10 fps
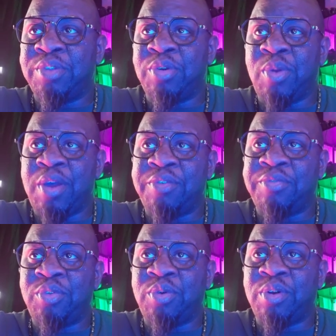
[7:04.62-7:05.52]
the ground
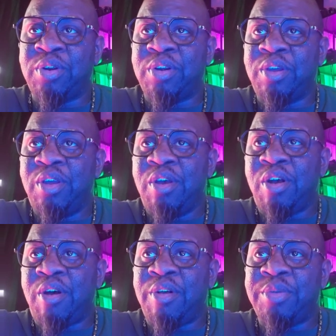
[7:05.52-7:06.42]
floor
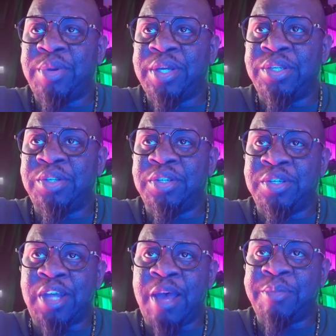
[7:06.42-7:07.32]
all the way to the
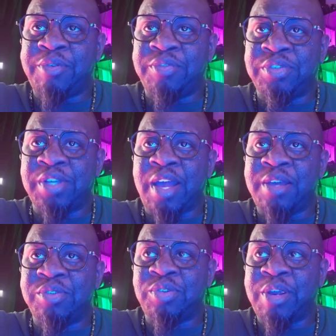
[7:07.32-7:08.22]
top of a
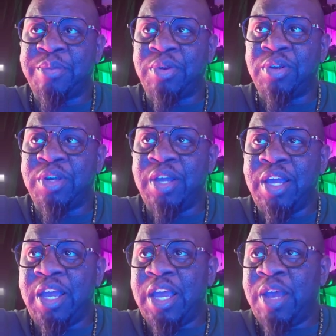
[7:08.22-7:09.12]
skyscraper,
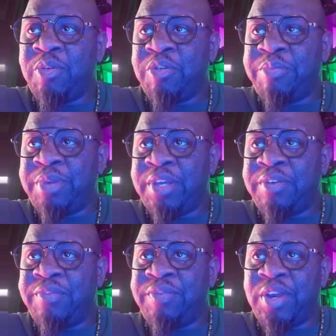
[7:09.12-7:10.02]
it would be
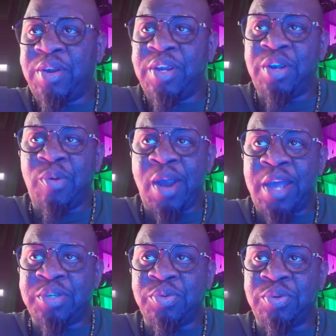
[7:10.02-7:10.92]
very
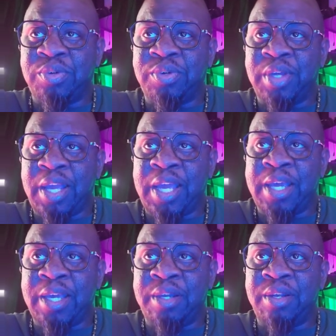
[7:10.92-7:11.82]
gradual
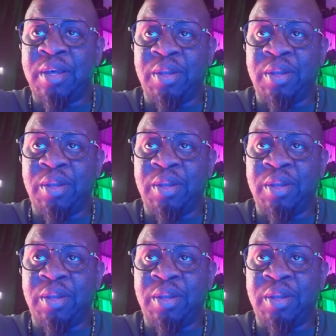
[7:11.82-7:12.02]
and a